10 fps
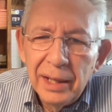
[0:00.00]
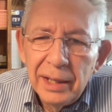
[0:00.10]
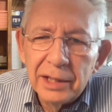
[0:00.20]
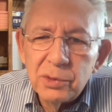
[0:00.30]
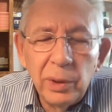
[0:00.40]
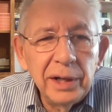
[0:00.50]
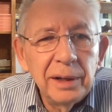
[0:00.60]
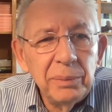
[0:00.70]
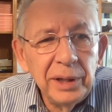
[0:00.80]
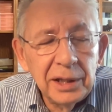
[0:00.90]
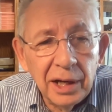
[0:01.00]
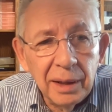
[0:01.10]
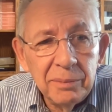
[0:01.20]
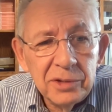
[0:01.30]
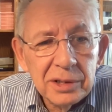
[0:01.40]
it's when it
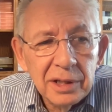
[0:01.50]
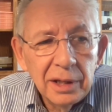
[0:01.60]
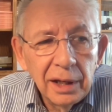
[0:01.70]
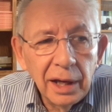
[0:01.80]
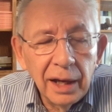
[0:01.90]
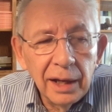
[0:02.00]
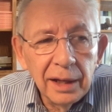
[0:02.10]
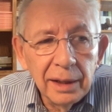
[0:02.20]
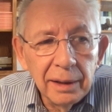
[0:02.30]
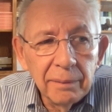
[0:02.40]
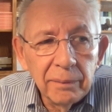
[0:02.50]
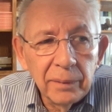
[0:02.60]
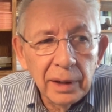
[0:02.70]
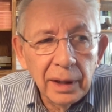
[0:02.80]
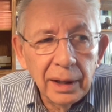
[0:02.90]
becomes, I
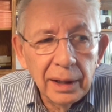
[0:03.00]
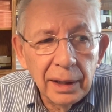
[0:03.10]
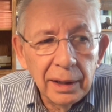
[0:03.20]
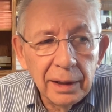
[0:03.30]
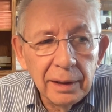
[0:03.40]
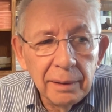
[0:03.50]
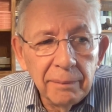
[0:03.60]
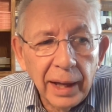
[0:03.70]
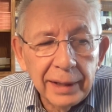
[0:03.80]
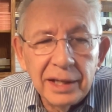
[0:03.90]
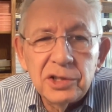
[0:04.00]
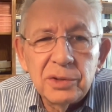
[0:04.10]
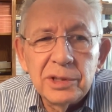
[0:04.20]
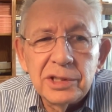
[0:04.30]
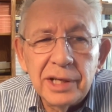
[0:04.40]
guess you
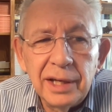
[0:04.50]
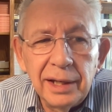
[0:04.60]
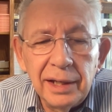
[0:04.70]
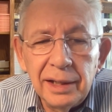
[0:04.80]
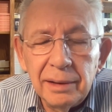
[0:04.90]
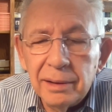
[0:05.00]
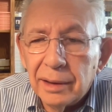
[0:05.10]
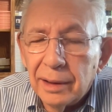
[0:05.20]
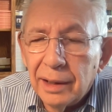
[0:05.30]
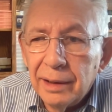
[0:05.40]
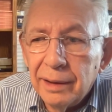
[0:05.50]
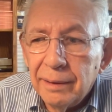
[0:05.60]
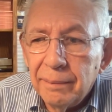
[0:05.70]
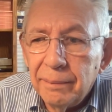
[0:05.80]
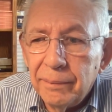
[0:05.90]
would say,
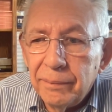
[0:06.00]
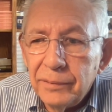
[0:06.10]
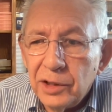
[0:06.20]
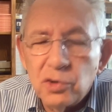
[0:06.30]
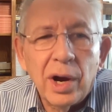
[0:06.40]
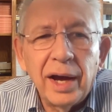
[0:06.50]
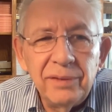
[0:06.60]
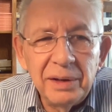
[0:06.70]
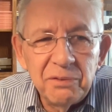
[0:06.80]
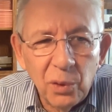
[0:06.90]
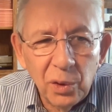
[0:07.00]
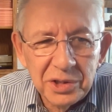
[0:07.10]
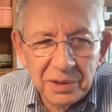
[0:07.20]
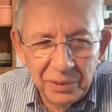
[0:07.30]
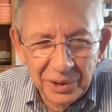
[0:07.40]
the driving
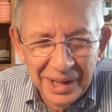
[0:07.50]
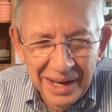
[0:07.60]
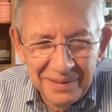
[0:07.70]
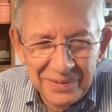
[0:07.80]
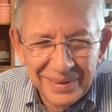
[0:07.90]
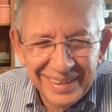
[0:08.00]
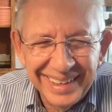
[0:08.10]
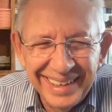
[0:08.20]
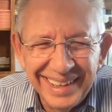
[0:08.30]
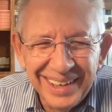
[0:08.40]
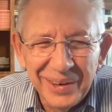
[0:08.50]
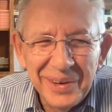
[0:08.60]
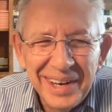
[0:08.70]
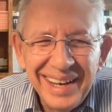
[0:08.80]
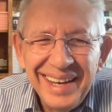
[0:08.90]
force of your life,
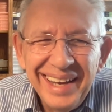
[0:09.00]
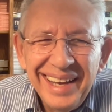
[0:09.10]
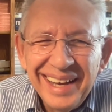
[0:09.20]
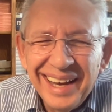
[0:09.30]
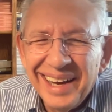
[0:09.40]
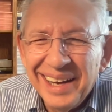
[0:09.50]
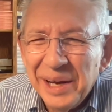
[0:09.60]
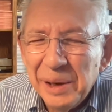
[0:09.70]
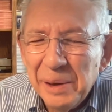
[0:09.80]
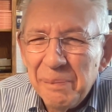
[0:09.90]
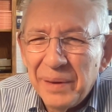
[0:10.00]
why